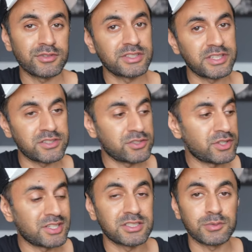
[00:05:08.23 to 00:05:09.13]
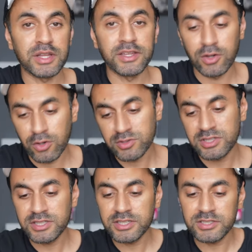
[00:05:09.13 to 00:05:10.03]
the things you can display
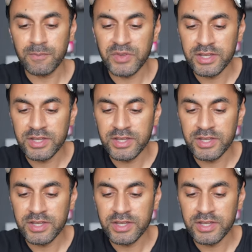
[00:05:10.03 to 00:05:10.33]
onto this